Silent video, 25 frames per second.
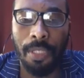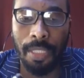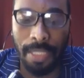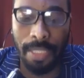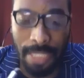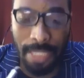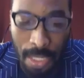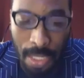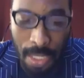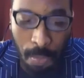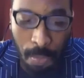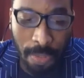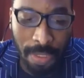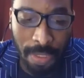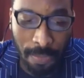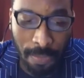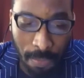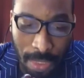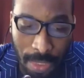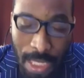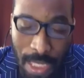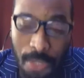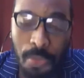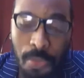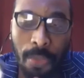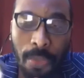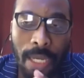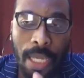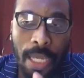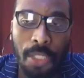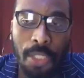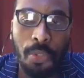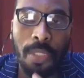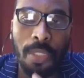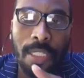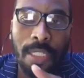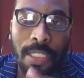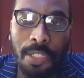That will
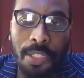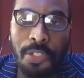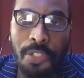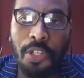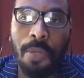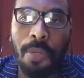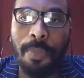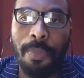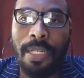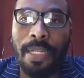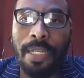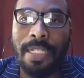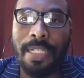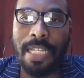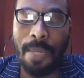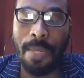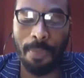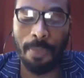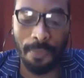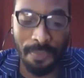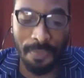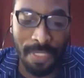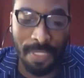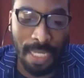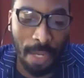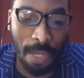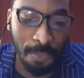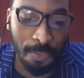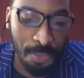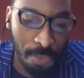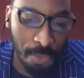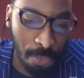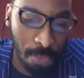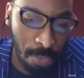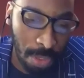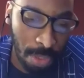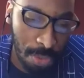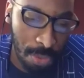actually determine the type of sounds
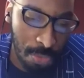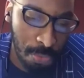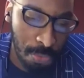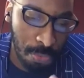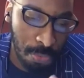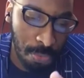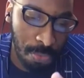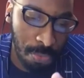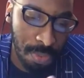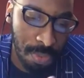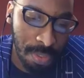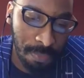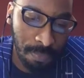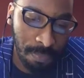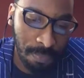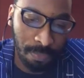you're going to use.